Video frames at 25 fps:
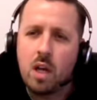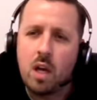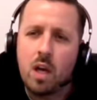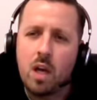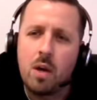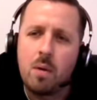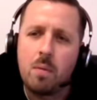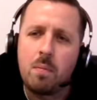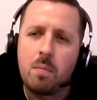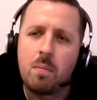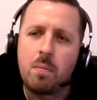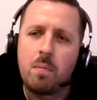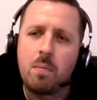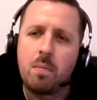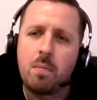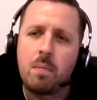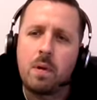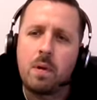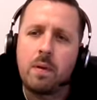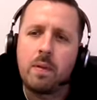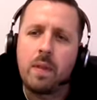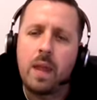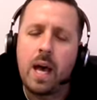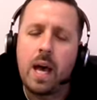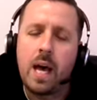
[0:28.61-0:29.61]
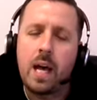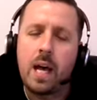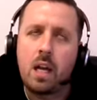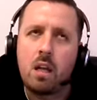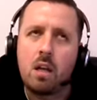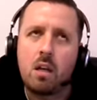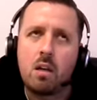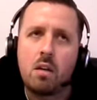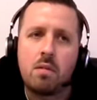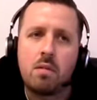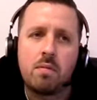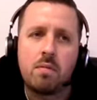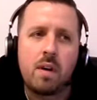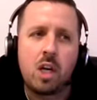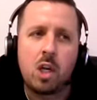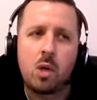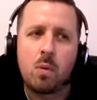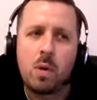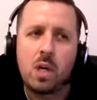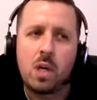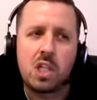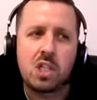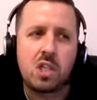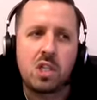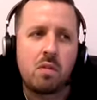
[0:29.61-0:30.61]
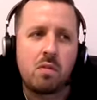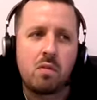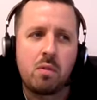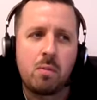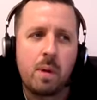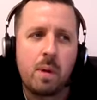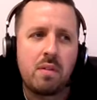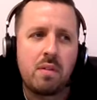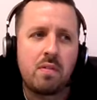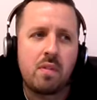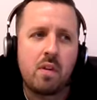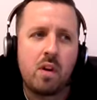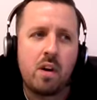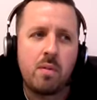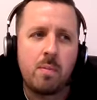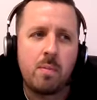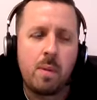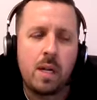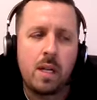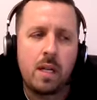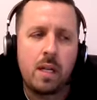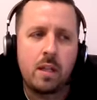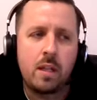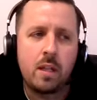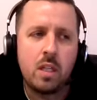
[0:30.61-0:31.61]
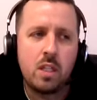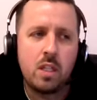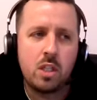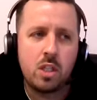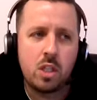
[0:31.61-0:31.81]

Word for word: Um, that had a valuation of about five million.